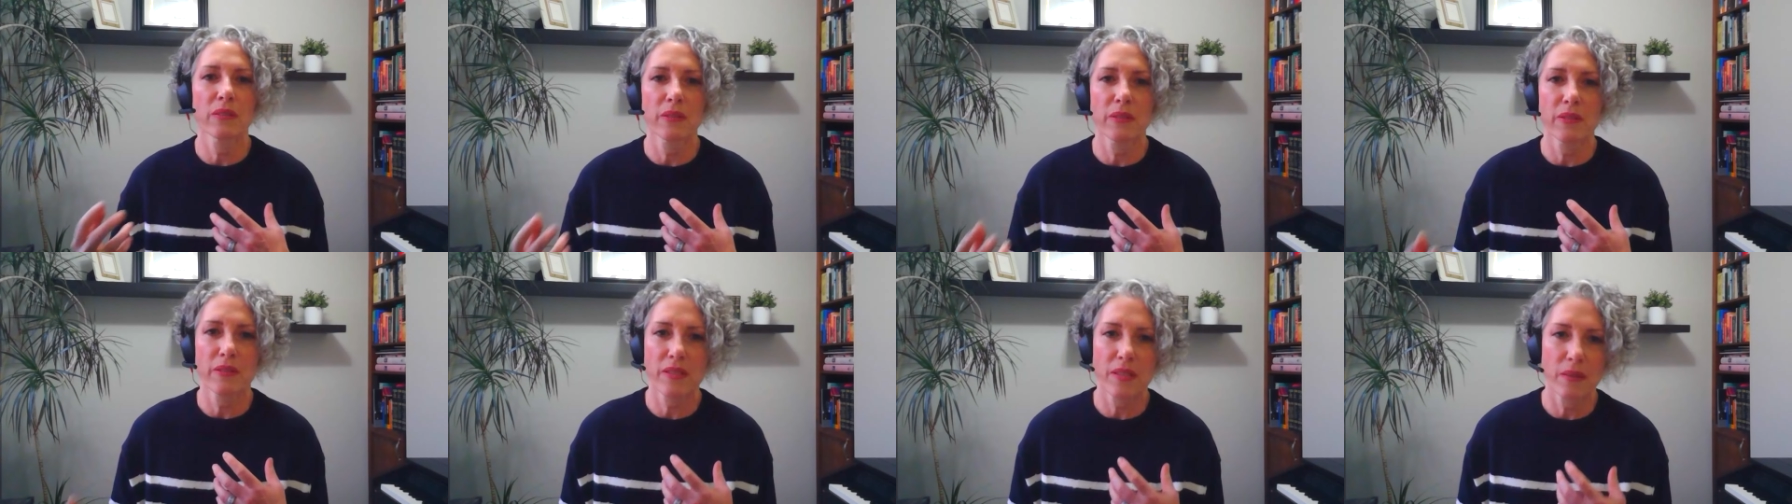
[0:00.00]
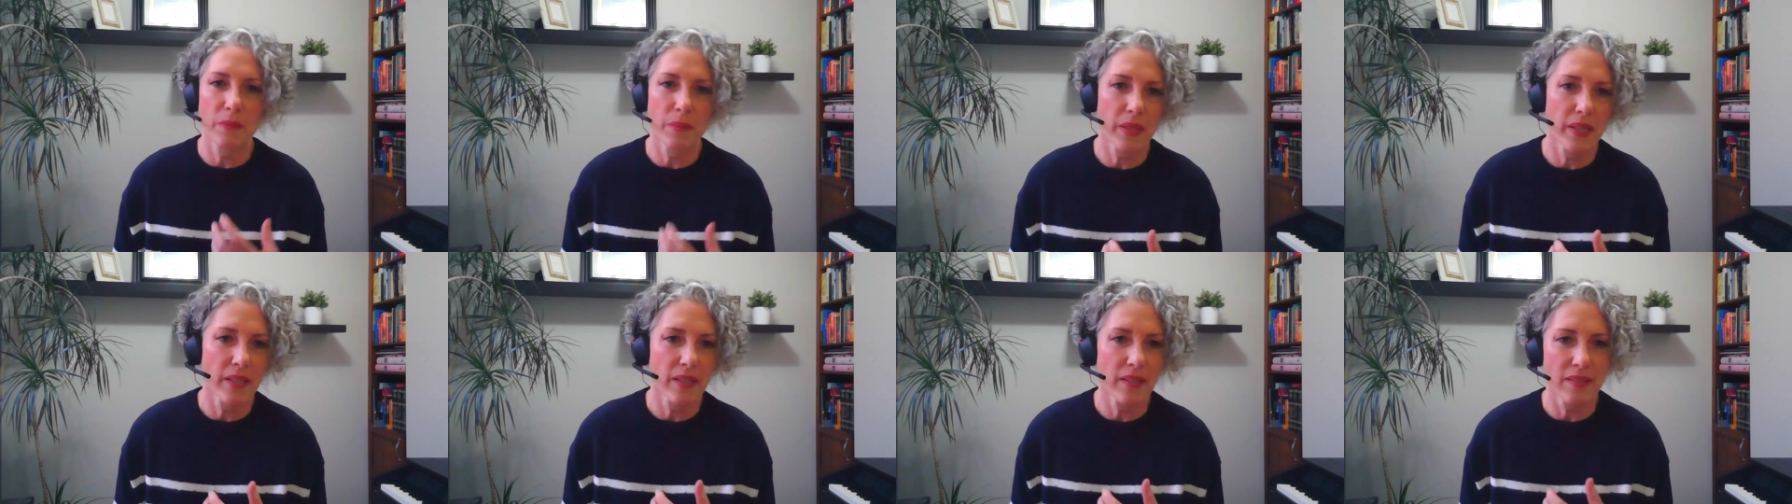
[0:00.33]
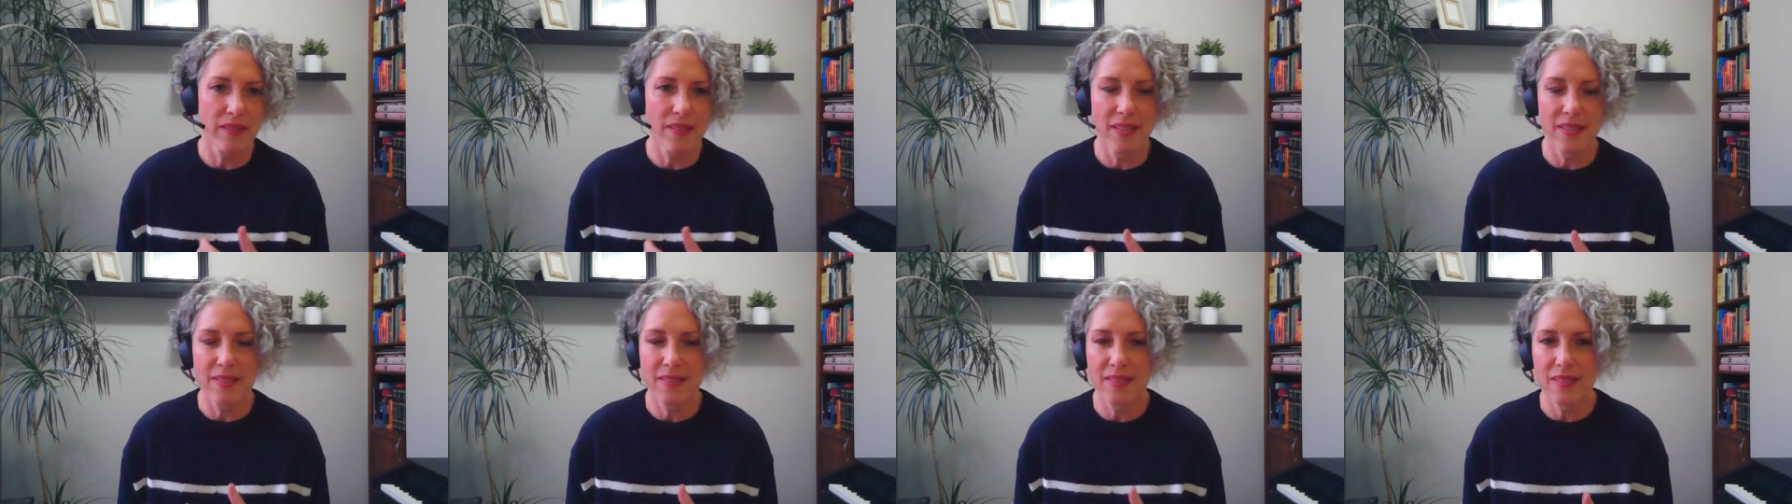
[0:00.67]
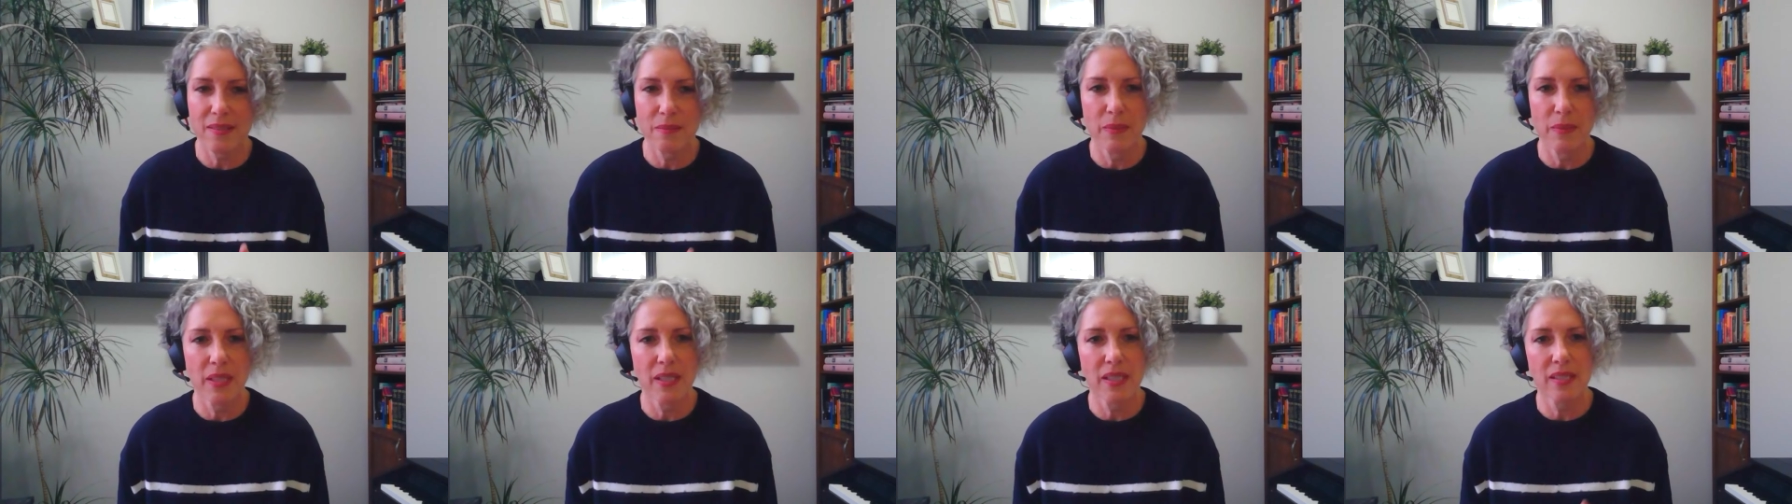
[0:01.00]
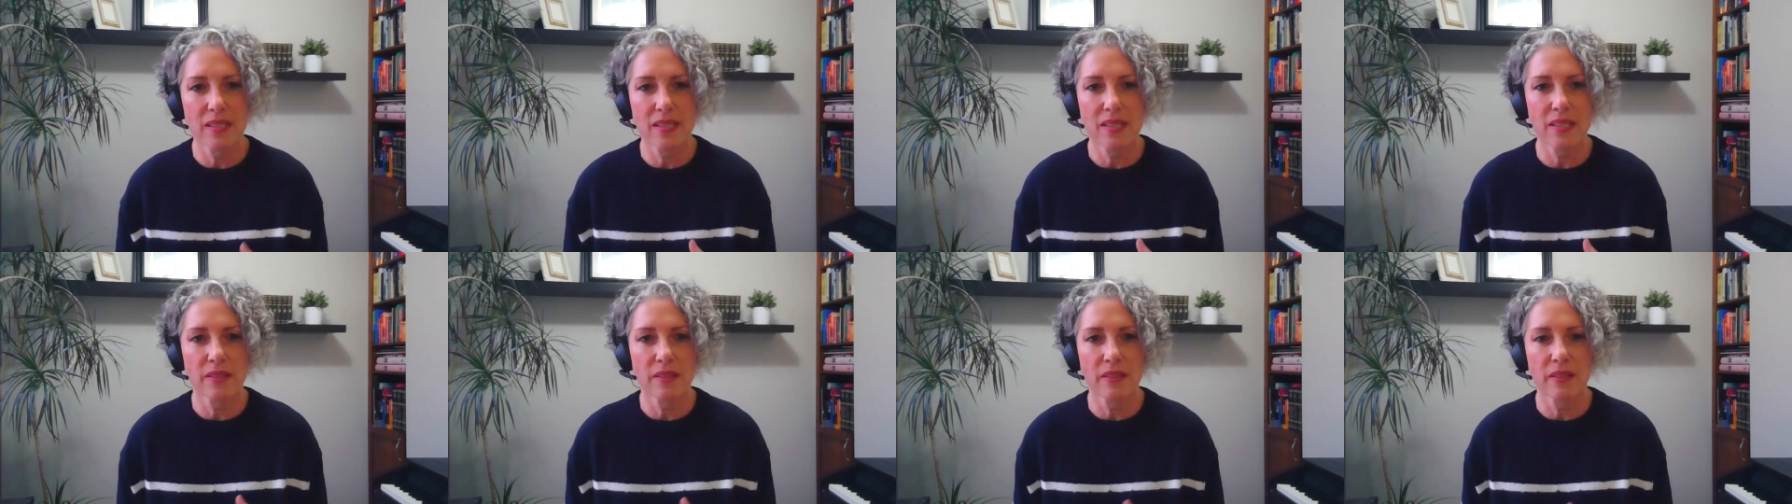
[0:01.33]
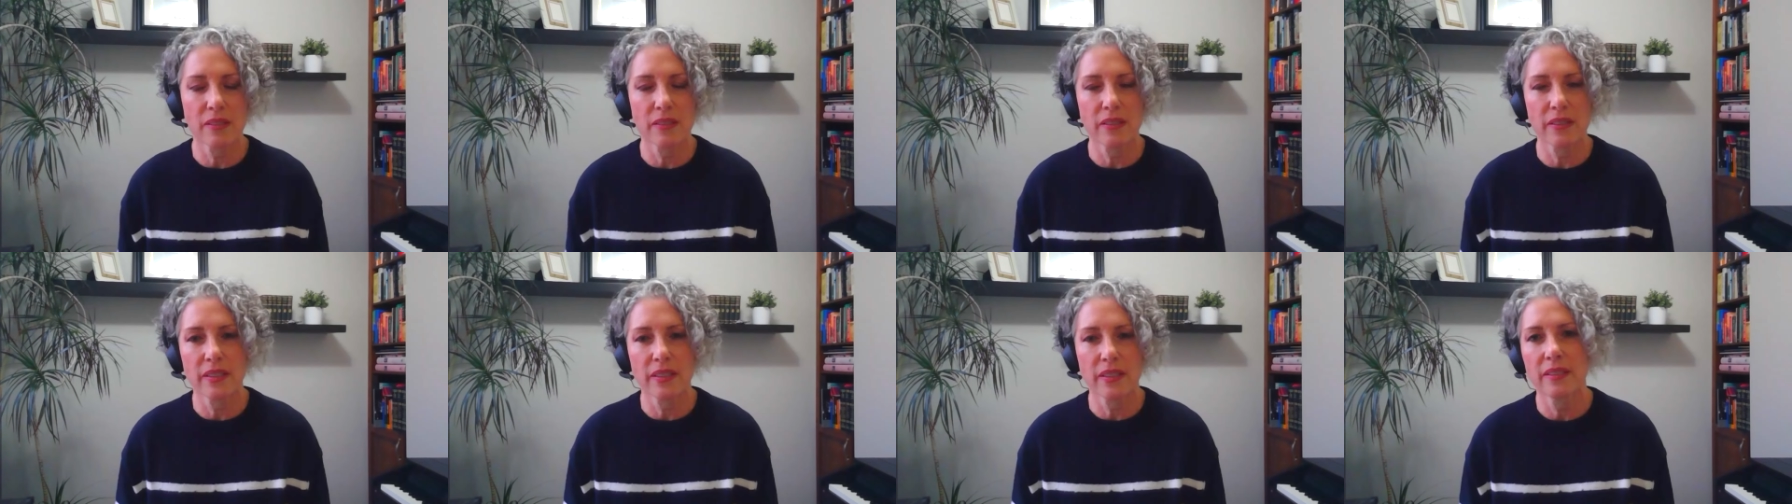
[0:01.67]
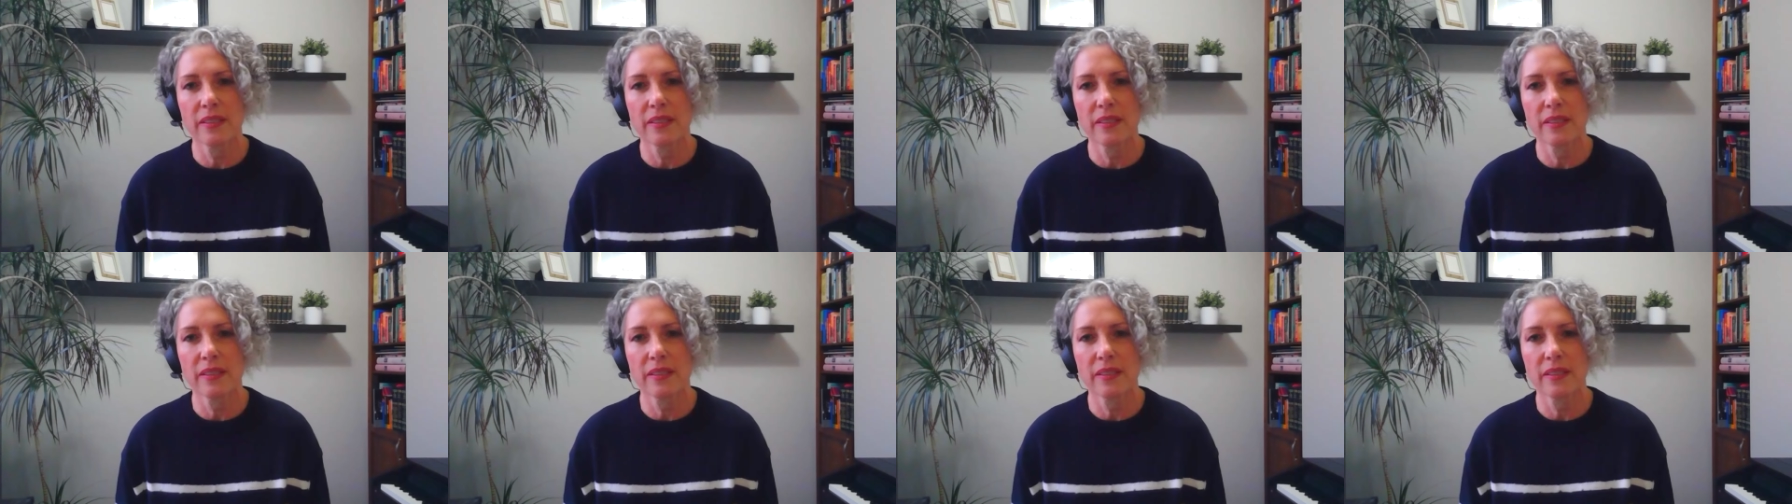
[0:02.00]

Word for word: or somebody else has to make dinner.